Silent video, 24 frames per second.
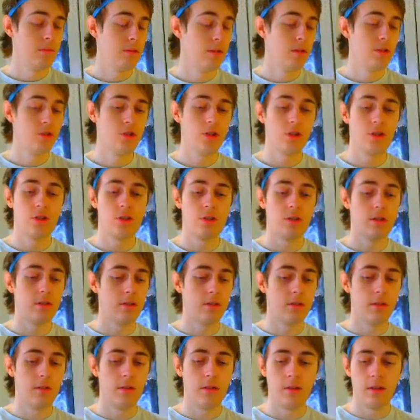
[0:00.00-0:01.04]
This
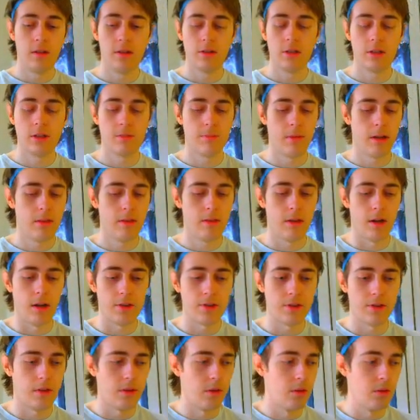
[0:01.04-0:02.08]
is just my
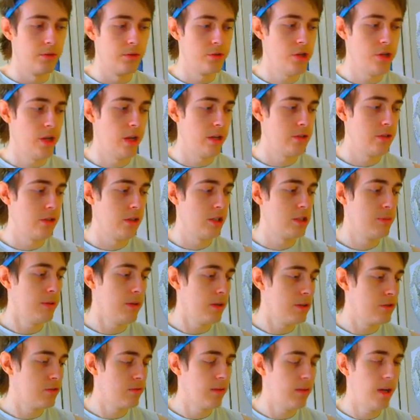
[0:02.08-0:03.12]
thoughts on the whole GAC
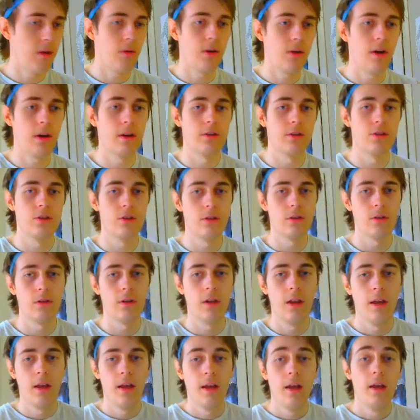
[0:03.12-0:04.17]
experience from now on
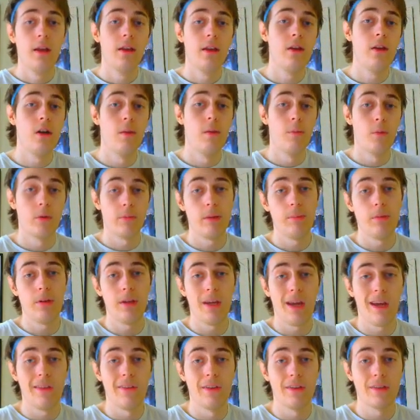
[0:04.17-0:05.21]
until, more people
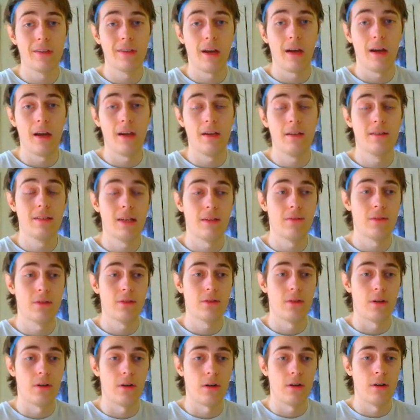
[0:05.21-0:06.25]
get this guy
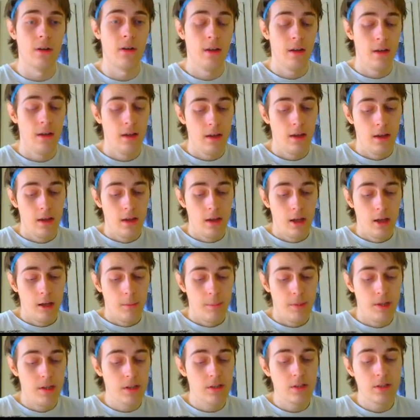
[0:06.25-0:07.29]
7-star.
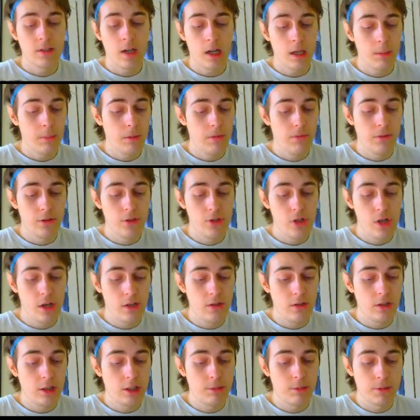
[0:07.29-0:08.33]
Because it's not going to be a fun
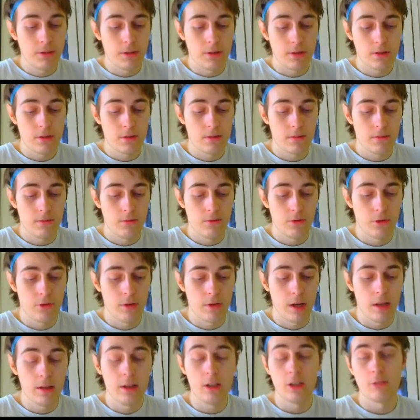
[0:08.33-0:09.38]
GAC experience for
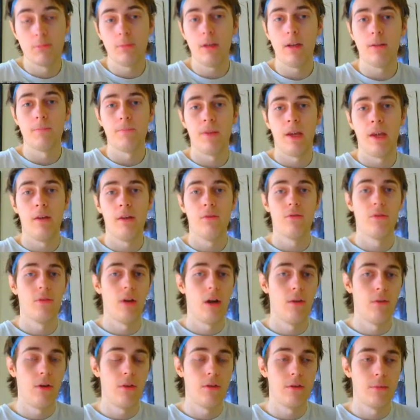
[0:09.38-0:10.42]
at least me and for a
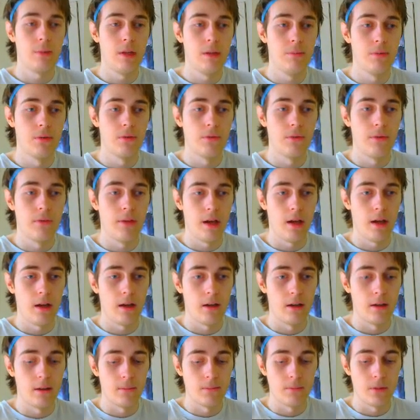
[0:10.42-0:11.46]
lot of other people that
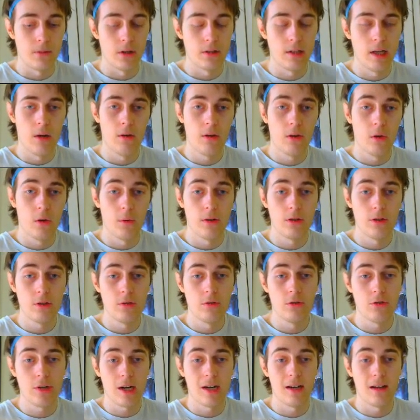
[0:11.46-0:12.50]
are now going to
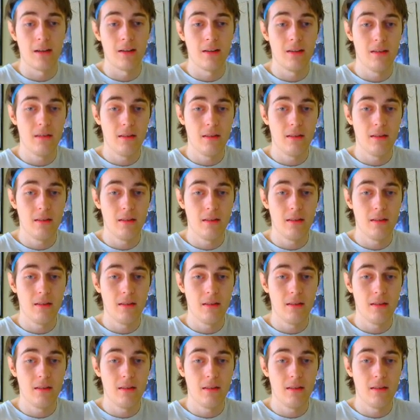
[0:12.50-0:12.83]
try to,